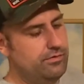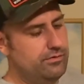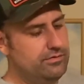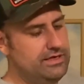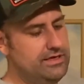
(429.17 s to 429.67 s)

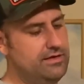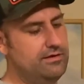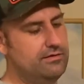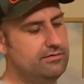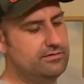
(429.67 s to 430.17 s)
the
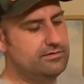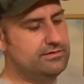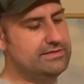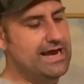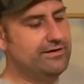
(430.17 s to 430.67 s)

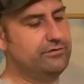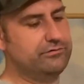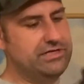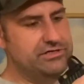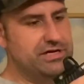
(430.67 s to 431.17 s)
Tactical
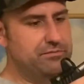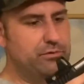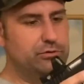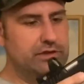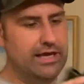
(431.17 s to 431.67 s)
DJ
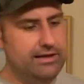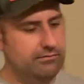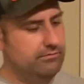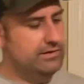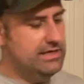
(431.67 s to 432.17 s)
Mood Light,
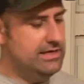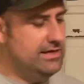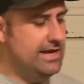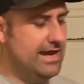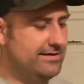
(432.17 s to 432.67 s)
the
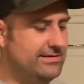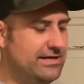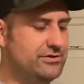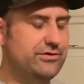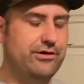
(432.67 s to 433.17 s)

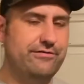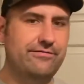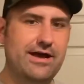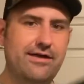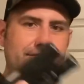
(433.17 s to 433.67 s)

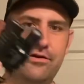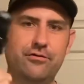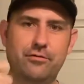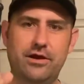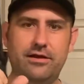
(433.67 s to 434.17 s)
XH35 here,
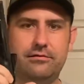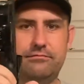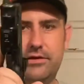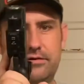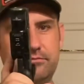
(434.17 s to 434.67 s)
where I can
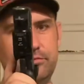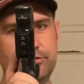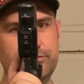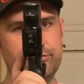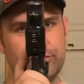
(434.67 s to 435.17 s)
put
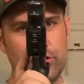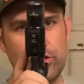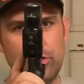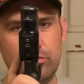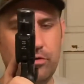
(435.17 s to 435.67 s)

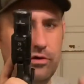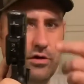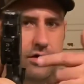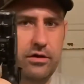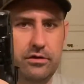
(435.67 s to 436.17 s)
strobe or
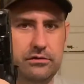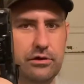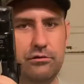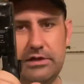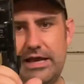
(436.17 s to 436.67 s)

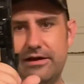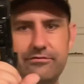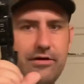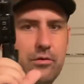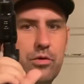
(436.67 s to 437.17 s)
low light if
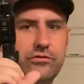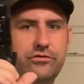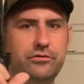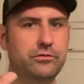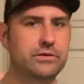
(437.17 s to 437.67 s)
I want
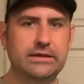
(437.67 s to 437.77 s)
to.